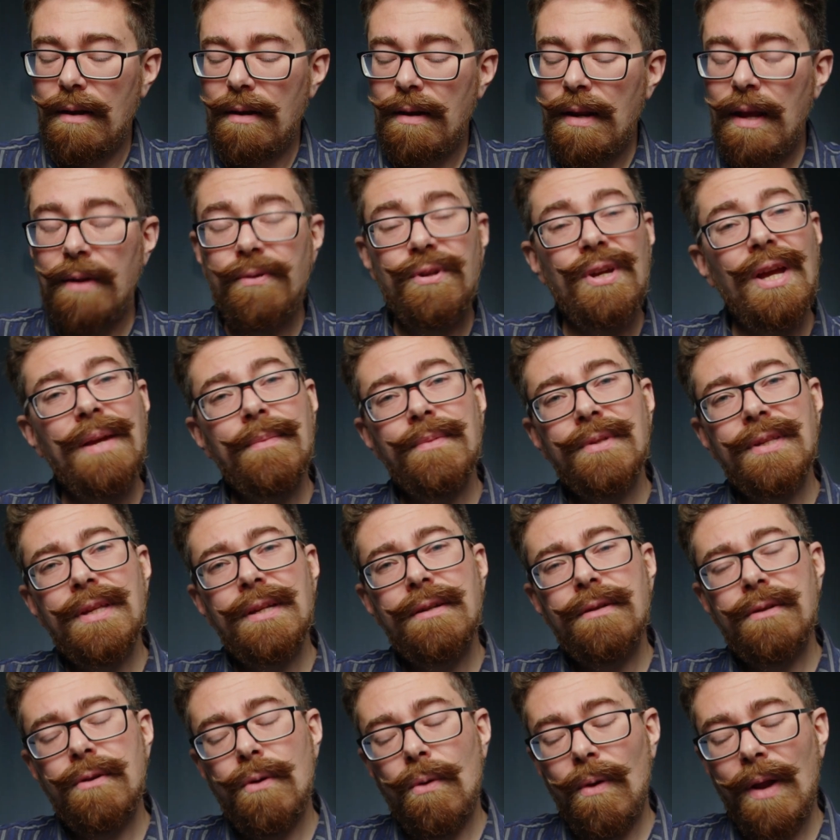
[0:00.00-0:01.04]
Now, James
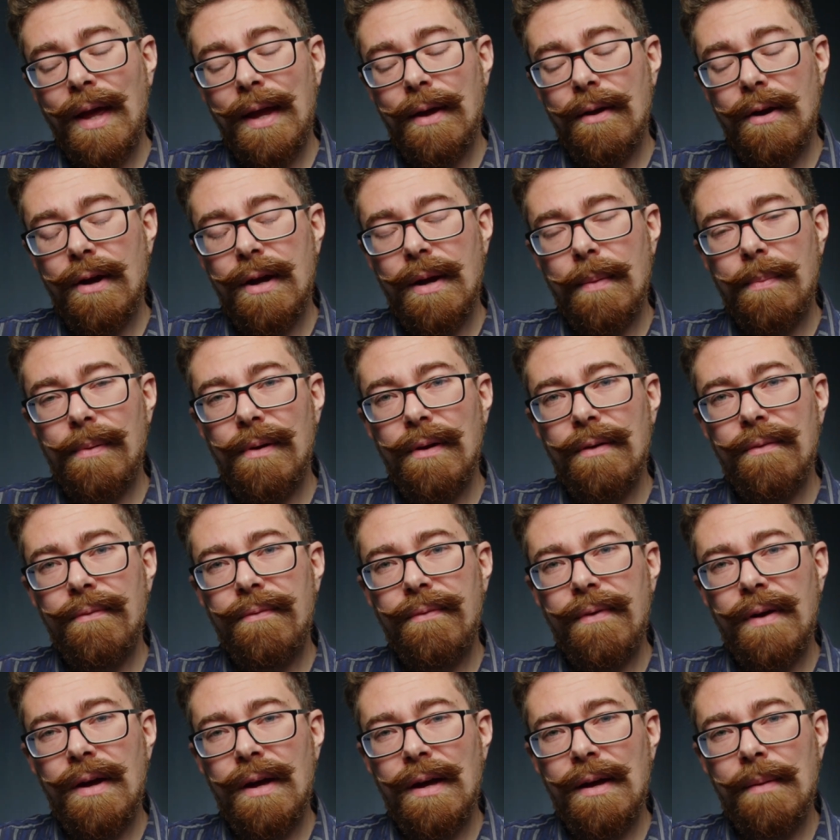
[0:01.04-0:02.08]
did call out a couple of
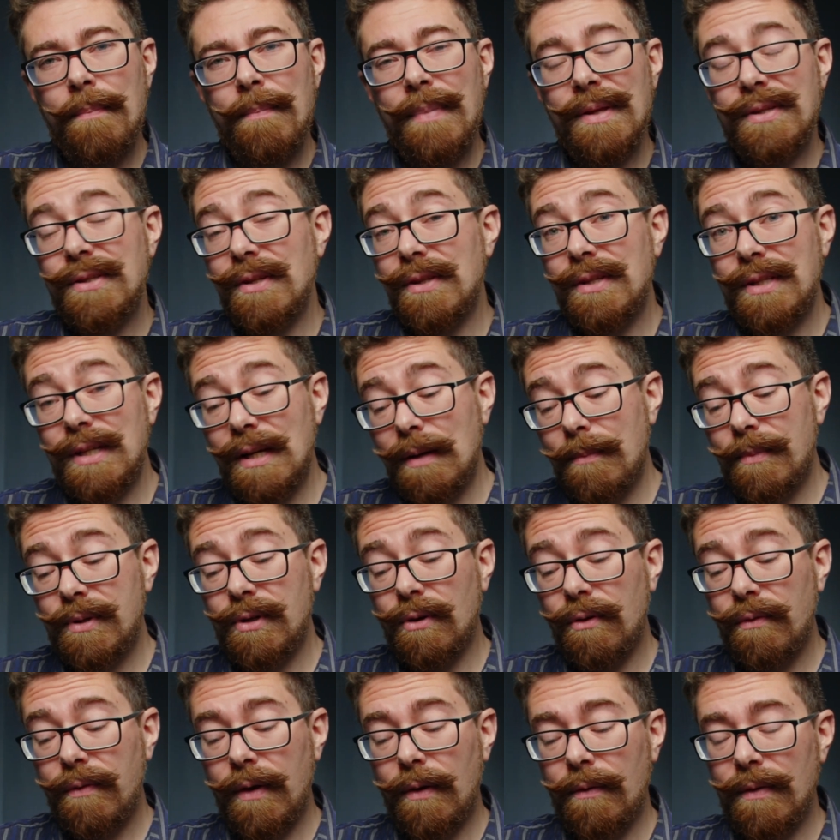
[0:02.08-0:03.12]
bits of the
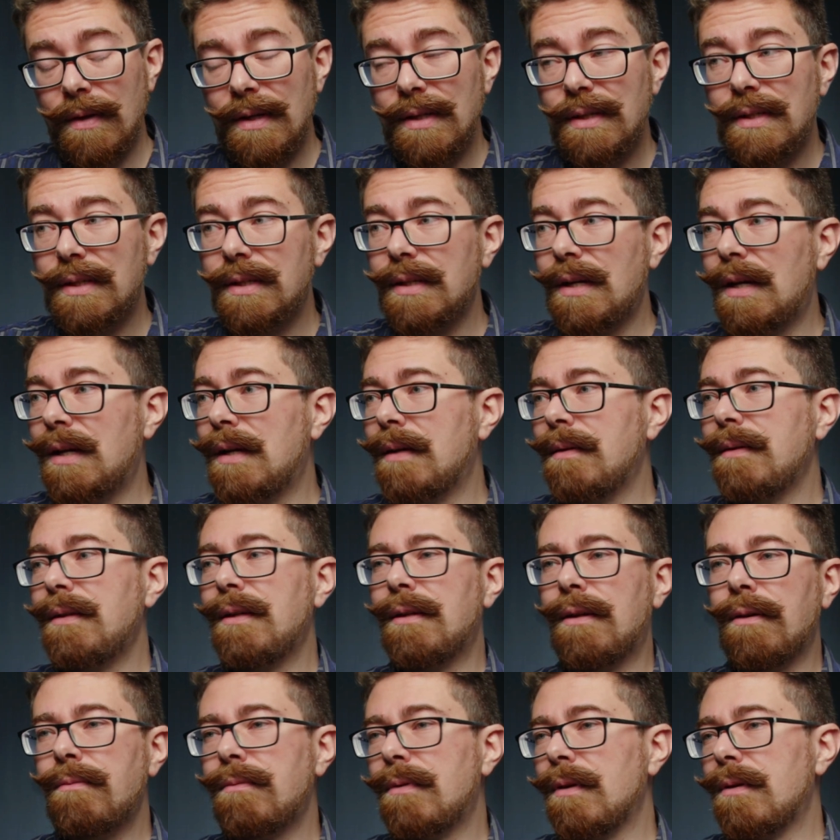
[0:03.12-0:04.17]
cinematography on this, you
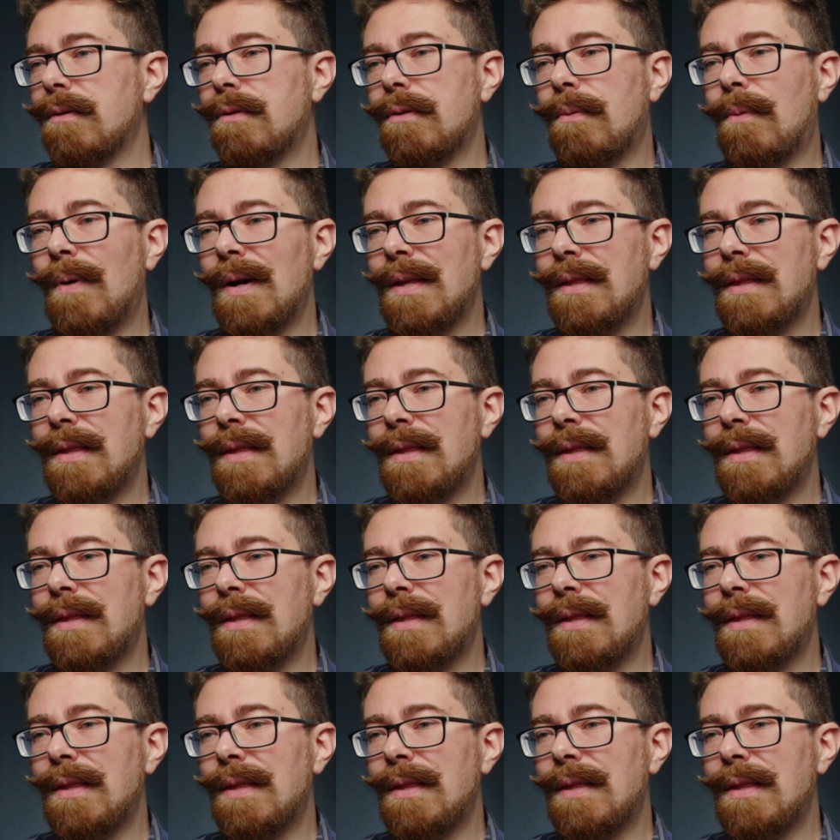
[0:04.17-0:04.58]
know, the way